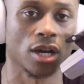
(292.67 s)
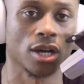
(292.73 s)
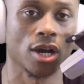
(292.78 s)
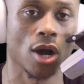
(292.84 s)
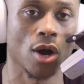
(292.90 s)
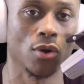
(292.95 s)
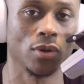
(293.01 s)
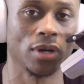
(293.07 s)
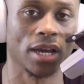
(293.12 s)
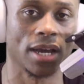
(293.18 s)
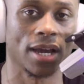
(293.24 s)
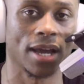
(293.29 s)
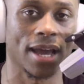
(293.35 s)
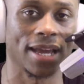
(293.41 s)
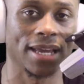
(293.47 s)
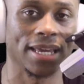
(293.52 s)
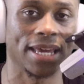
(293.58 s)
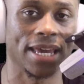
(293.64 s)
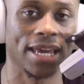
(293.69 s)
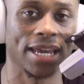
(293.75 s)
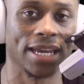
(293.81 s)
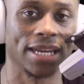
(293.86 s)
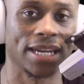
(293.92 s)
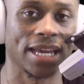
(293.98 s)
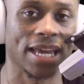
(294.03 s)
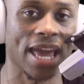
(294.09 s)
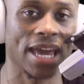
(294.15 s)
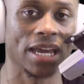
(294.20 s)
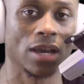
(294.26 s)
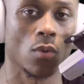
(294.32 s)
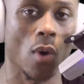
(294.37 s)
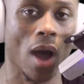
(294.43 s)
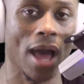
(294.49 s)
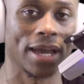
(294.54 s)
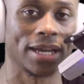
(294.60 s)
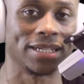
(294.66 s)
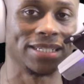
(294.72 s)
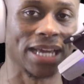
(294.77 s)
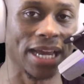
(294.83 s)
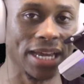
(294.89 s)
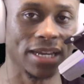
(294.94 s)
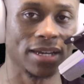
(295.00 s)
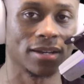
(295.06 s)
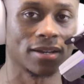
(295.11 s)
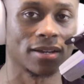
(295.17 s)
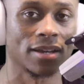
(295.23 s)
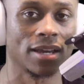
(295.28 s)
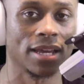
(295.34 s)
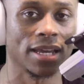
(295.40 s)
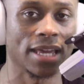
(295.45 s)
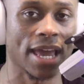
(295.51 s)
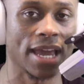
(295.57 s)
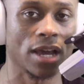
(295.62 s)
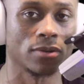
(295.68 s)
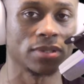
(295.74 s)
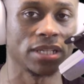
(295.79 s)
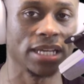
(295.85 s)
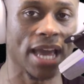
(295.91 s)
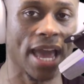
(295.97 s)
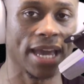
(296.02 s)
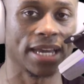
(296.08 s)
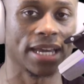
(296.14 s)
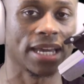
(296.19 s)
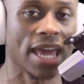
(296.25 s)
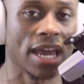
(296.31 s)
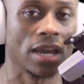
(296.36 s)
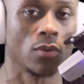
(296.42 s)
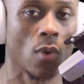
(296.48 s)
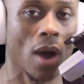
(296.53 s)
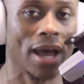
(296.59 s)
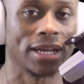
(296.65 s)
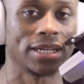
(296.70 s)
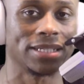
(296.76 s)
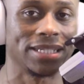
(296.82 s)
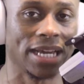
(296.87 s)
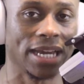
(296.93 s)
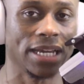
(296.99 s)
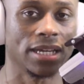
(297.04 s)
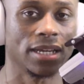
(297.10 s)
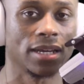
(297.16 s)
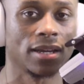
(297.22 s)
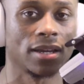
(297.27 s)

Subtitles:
Koda Kid, KYD, KOTA KYD.